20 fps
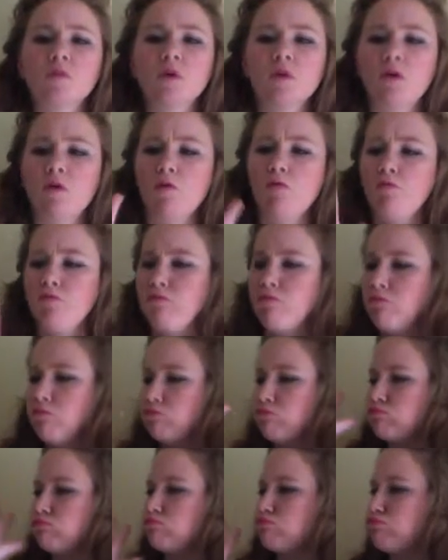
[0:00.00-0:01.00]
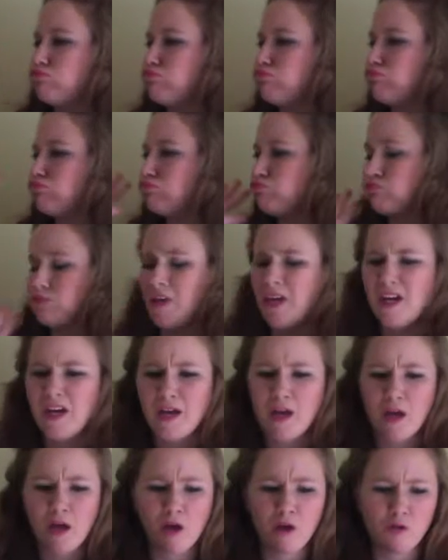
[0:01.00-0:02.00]
What was that all about? So in
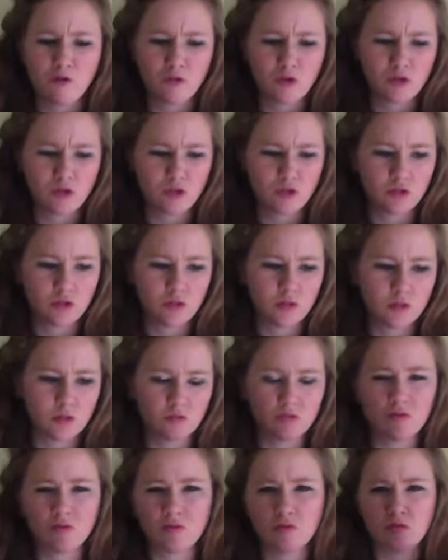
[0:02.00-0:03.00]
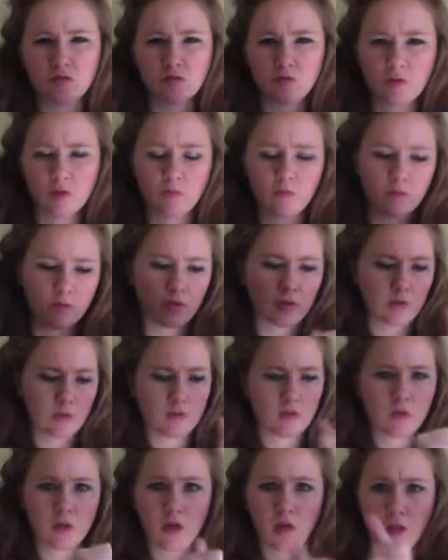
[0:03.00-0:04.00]
1760s, right, all the 13
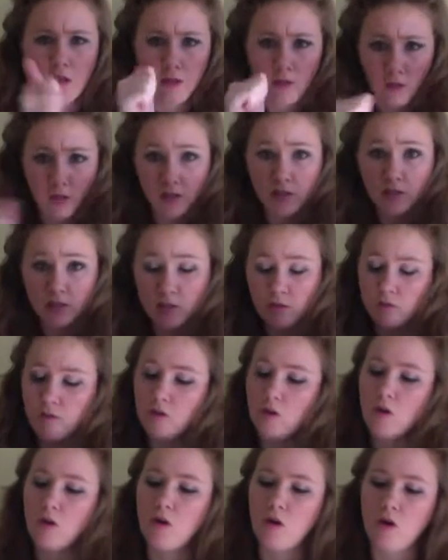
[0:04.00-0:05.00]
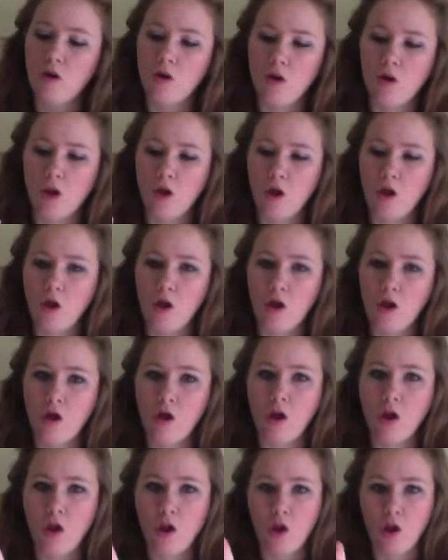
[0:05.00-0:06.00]
colonies, all was well
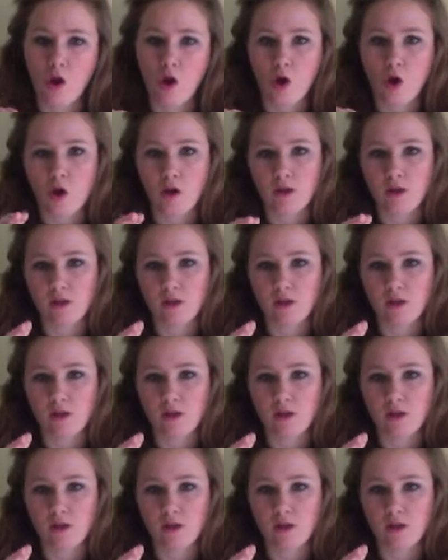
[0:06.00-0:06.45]
during this time